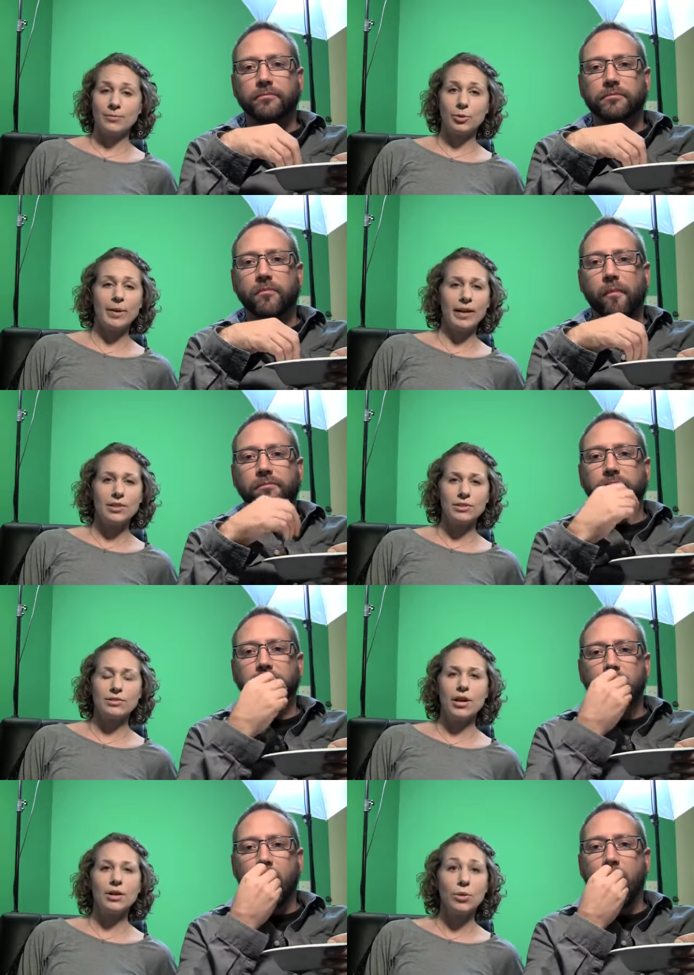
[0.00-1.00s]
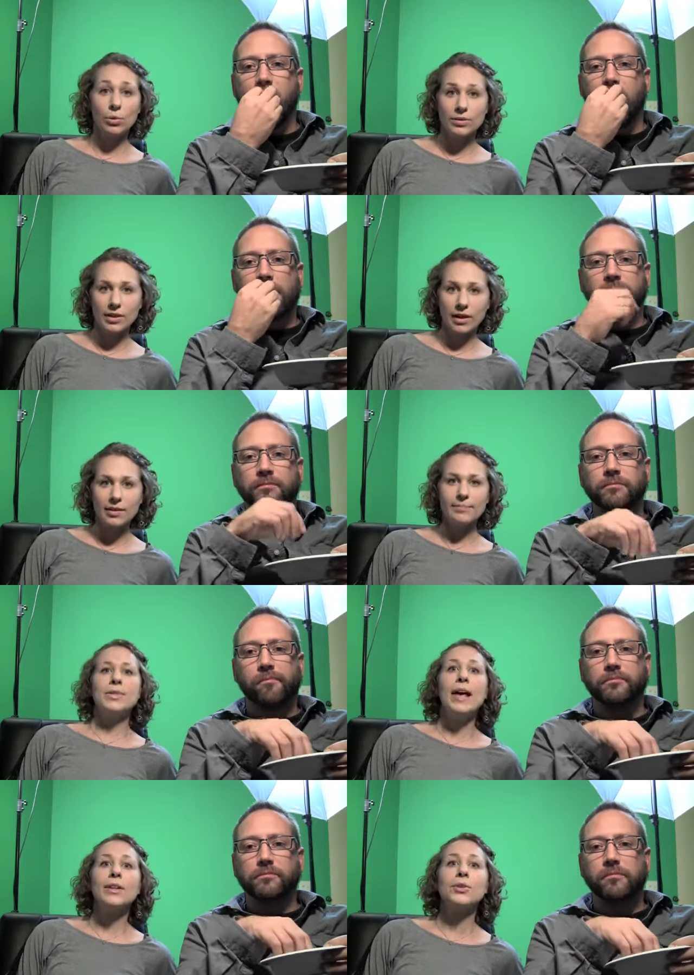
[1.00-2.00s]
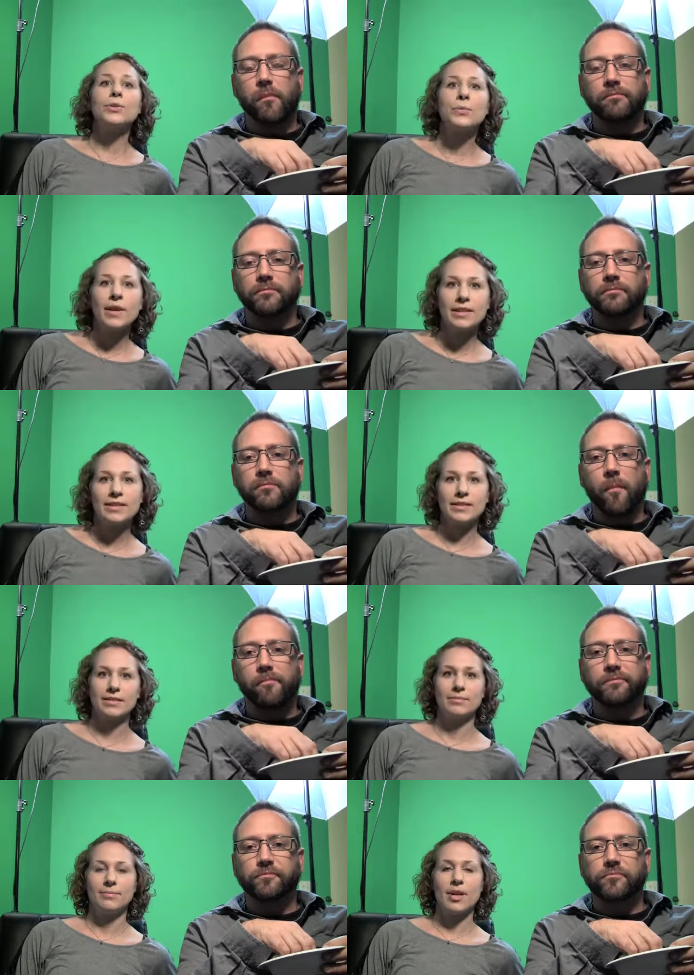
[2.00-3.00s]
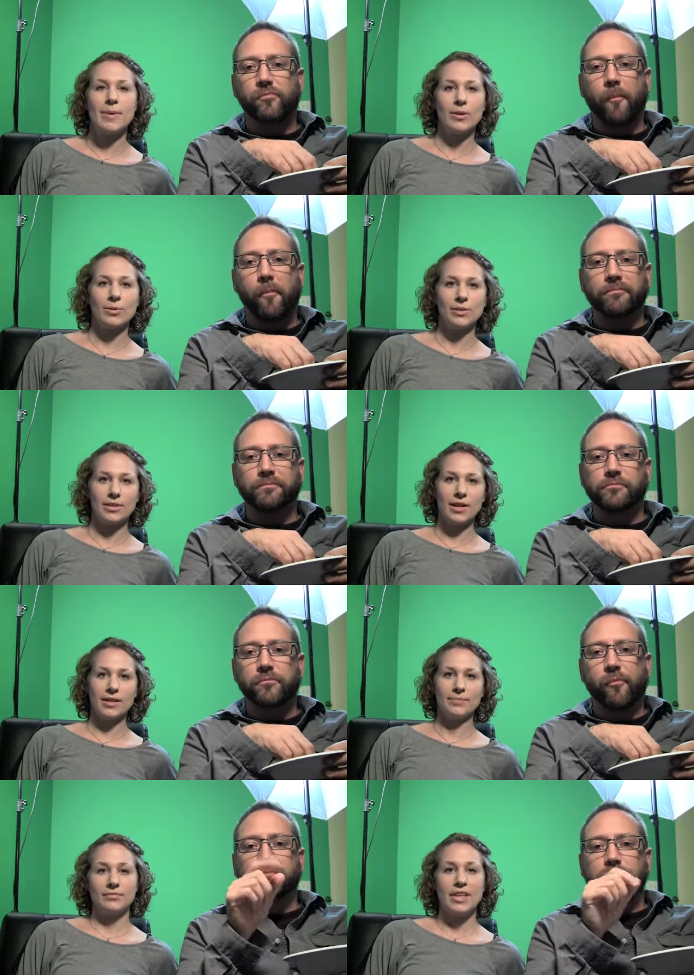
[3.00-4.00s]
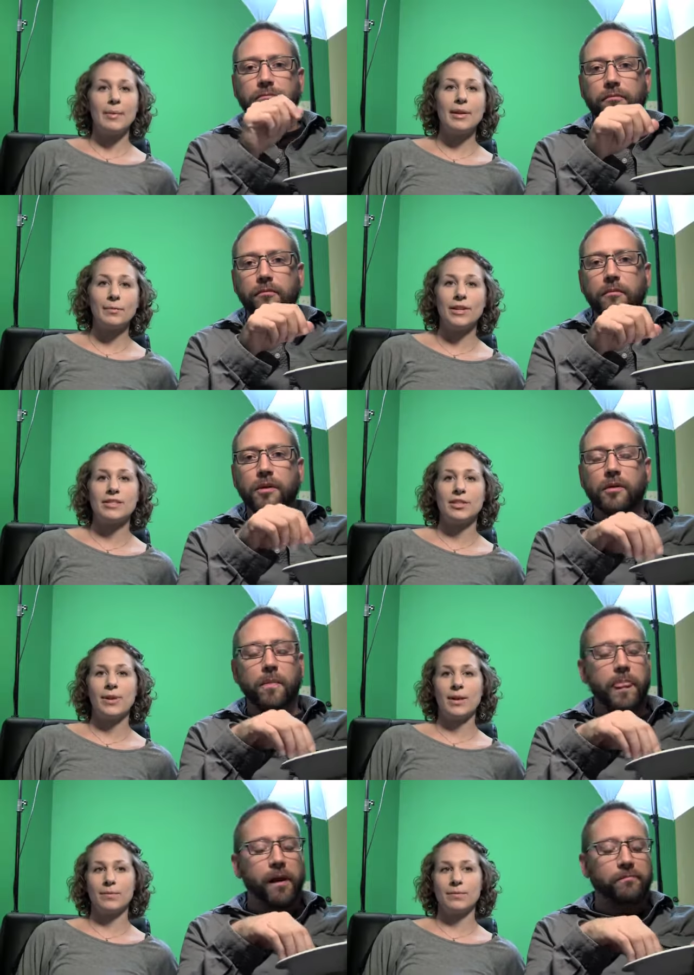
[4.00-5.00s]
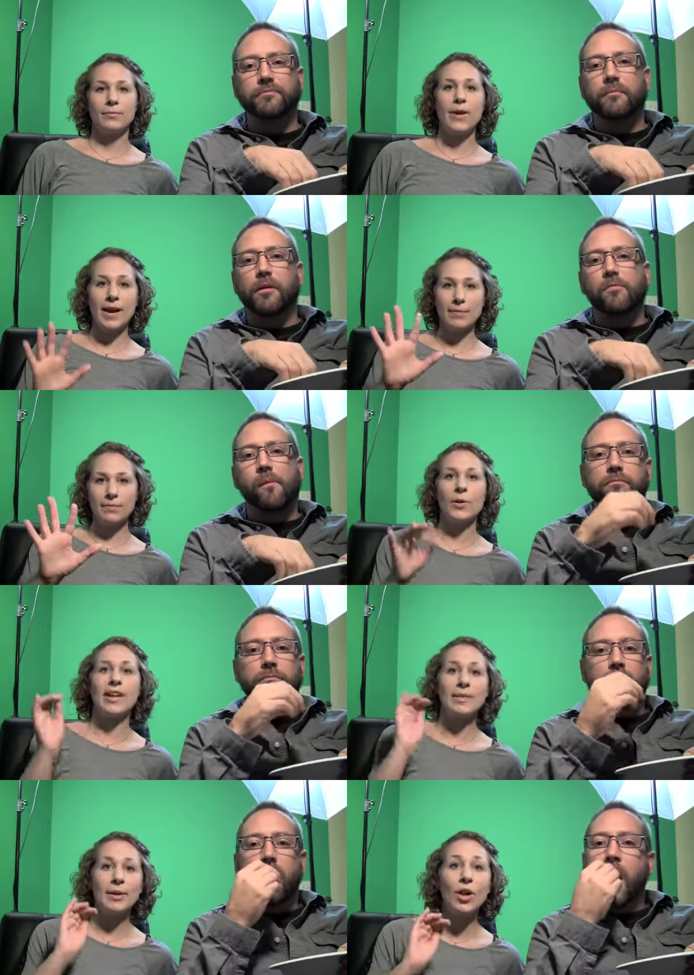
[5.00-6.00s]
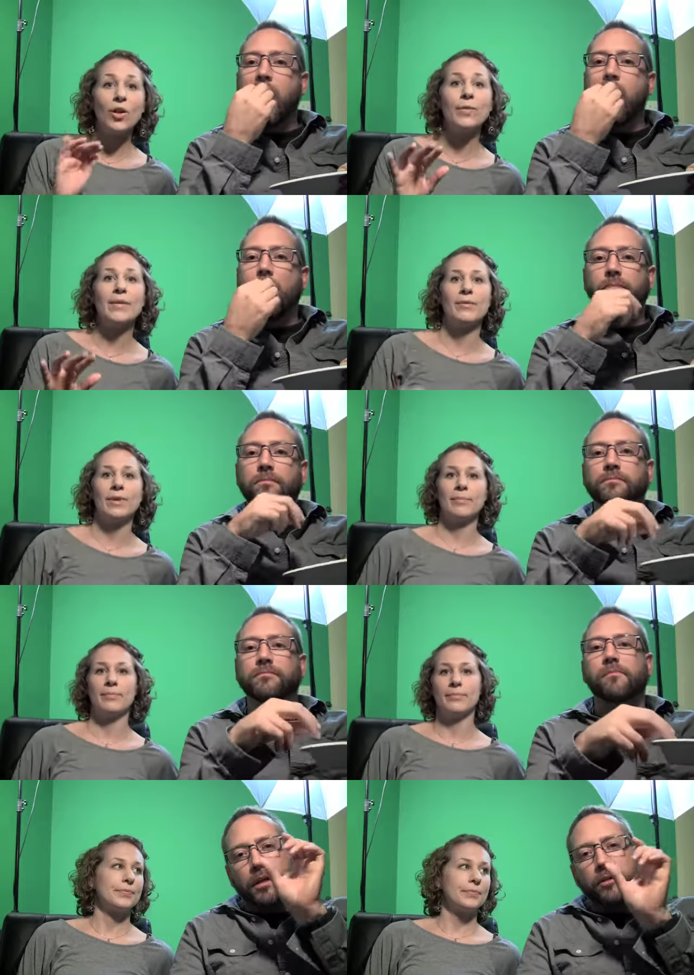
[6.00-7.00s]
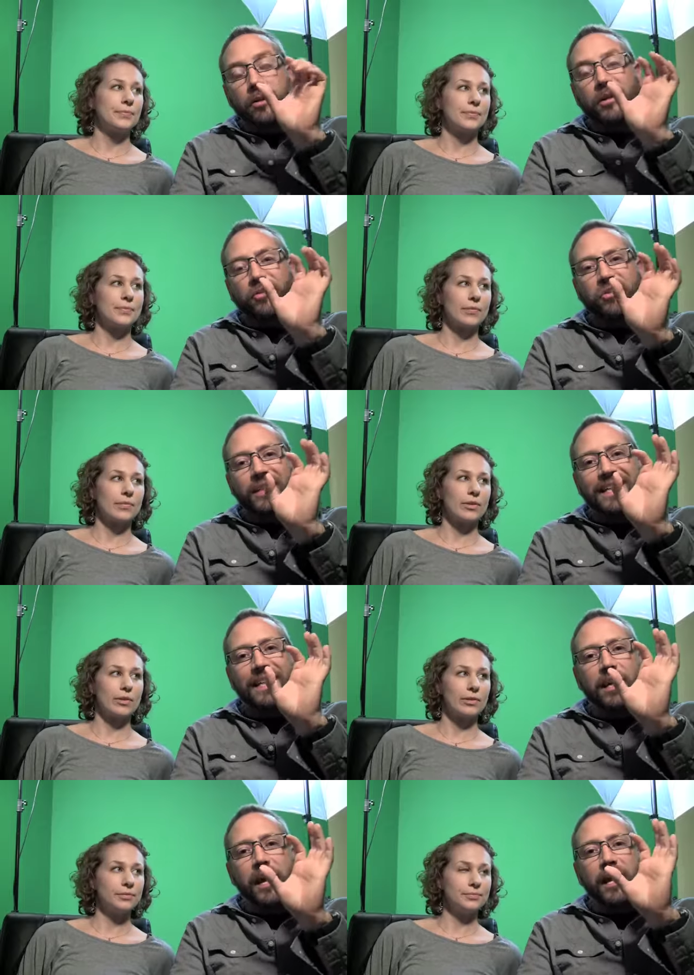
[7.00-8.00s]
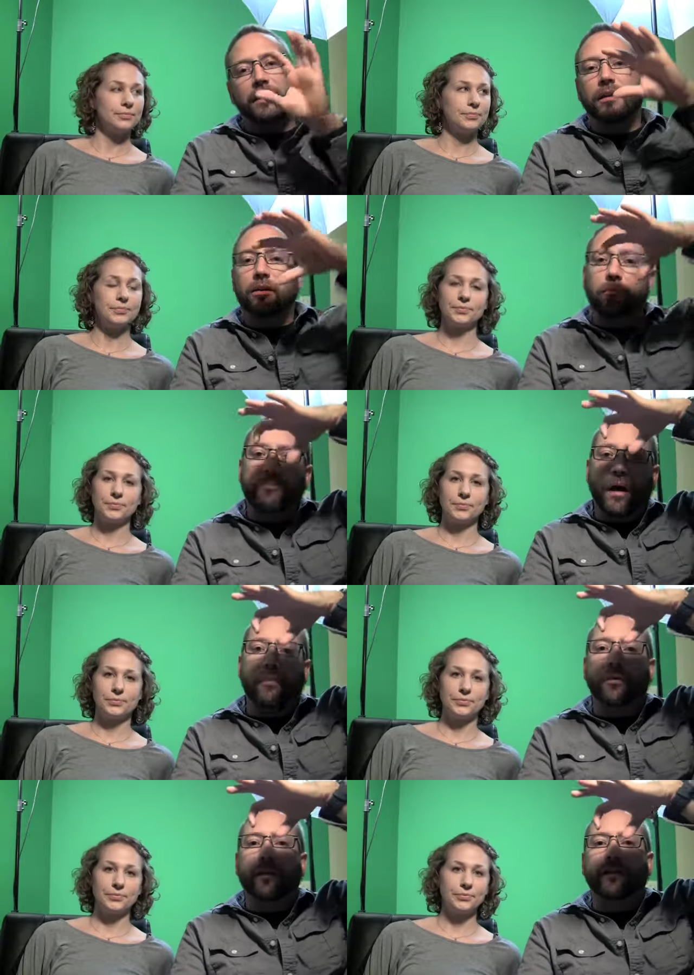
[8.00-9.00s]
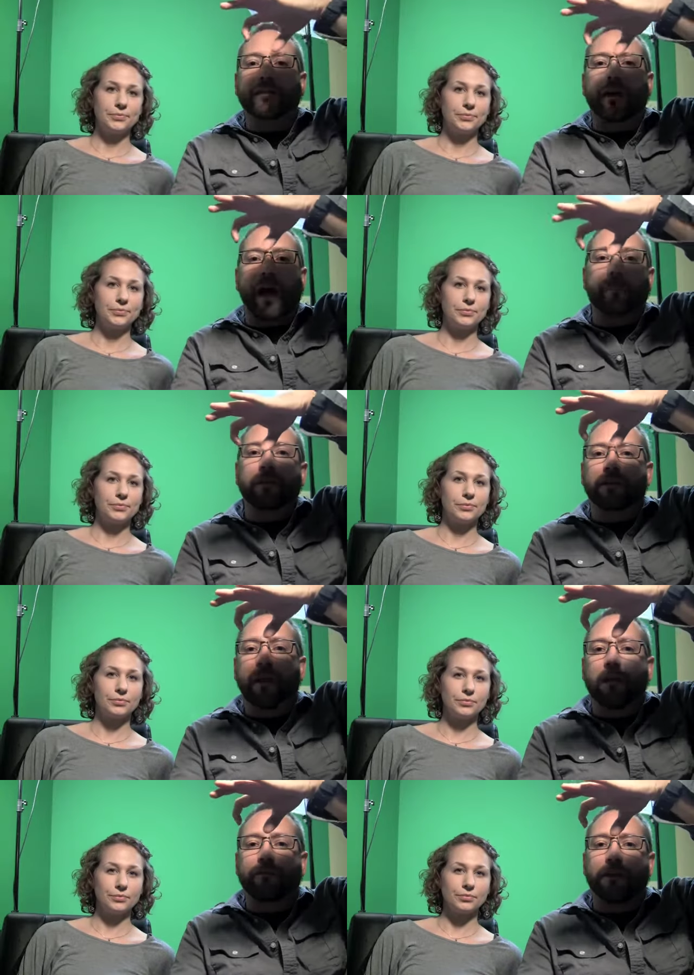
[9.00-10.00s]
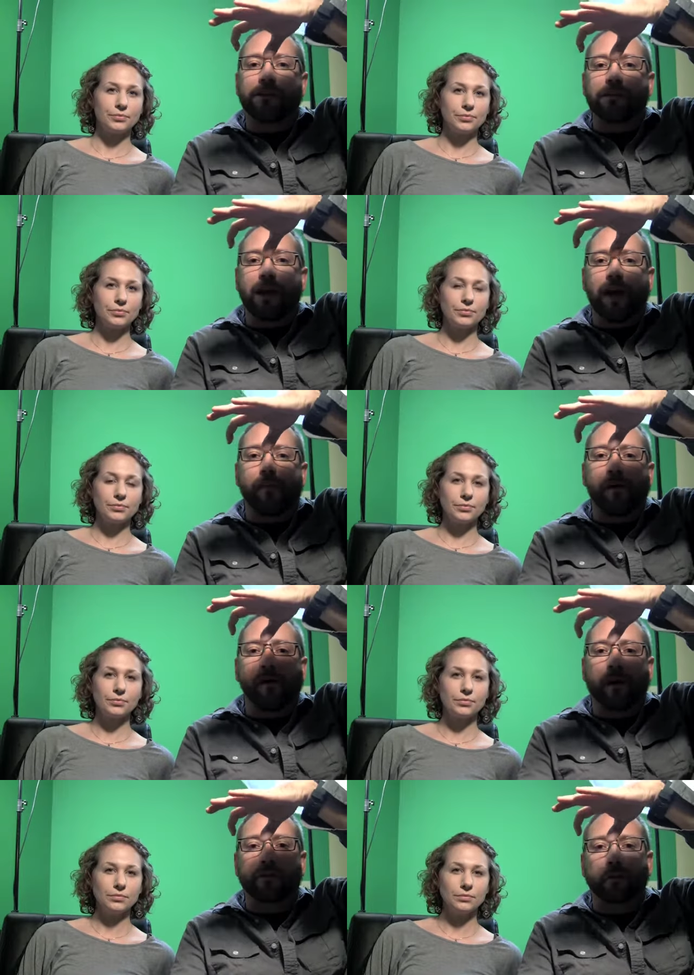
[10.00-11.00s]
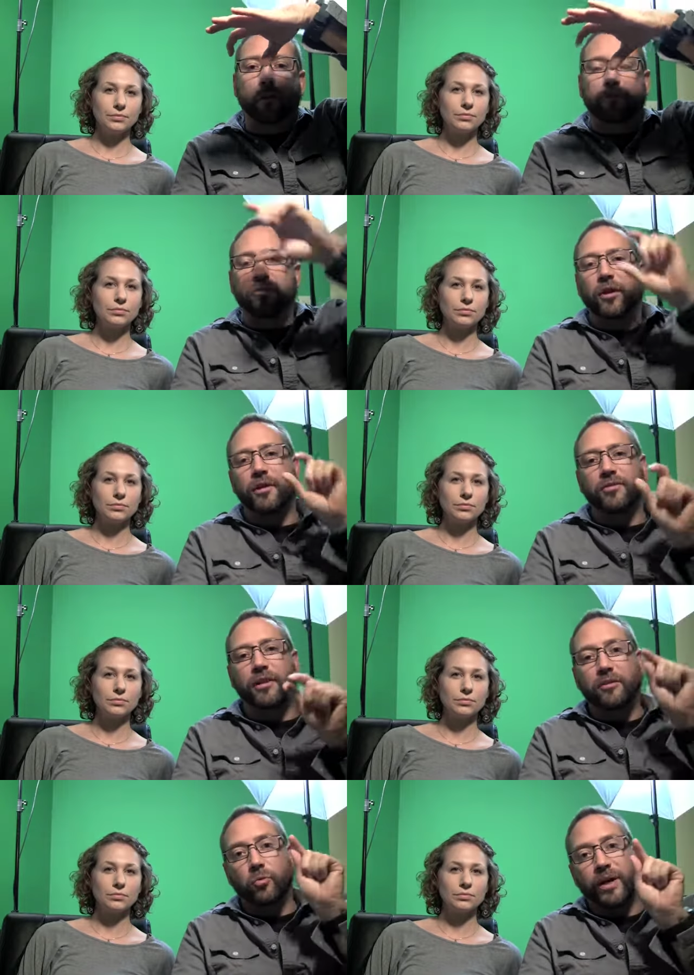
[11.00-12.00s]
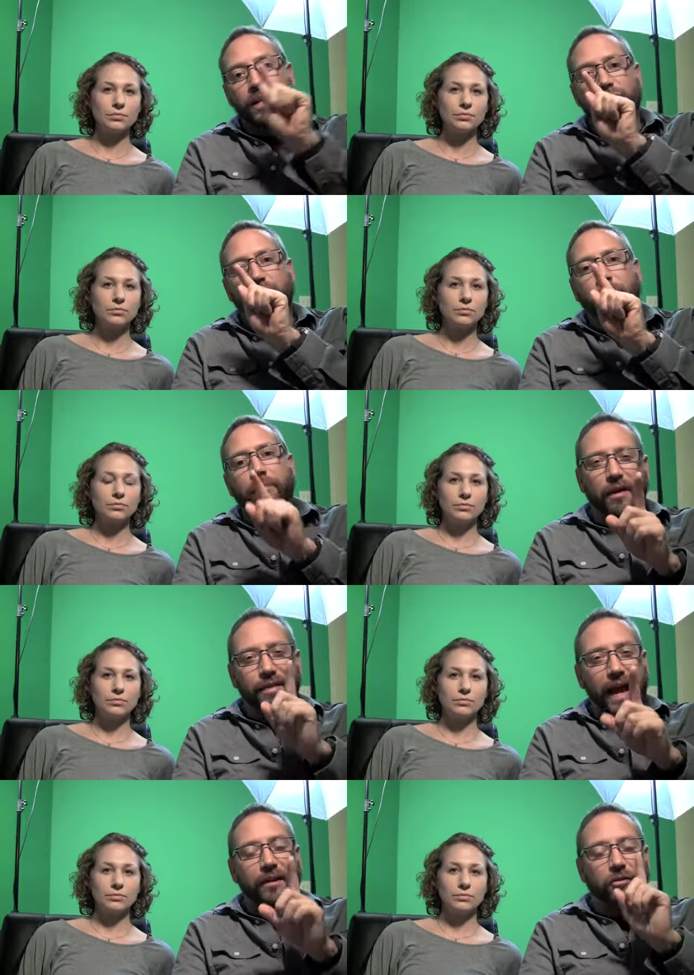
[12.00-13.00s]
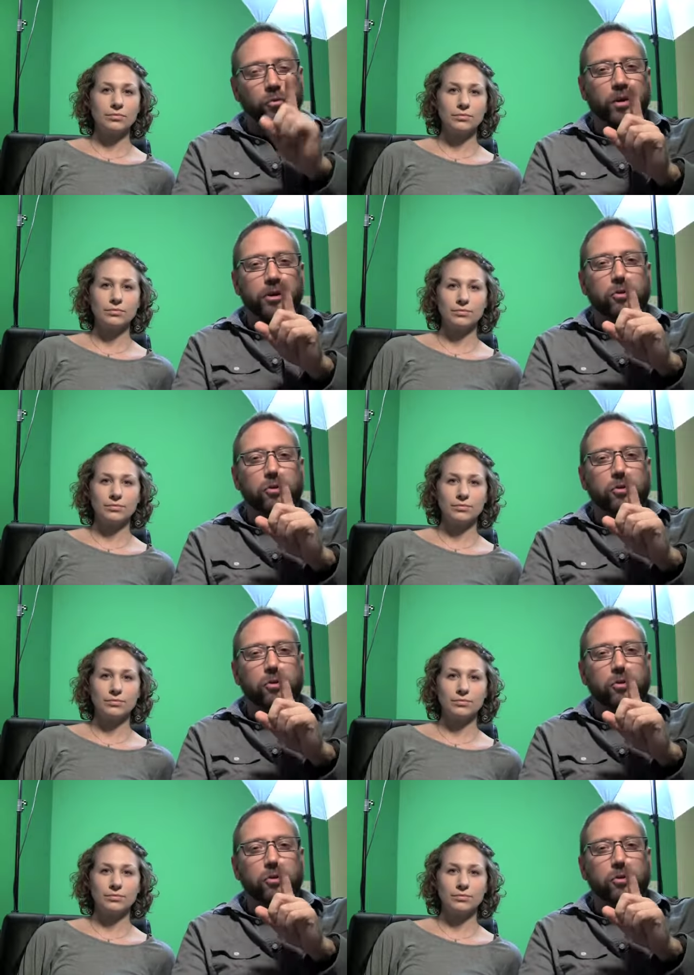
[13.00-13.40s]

Speaker 1: or page on Goldstar. You tell your friends about Goldstar. How many friends do you have? Five? Okay, email all five of them. You're going to see a little bubble at the top of the Tell a Friend tab on Goldstar that says win a trip. That's where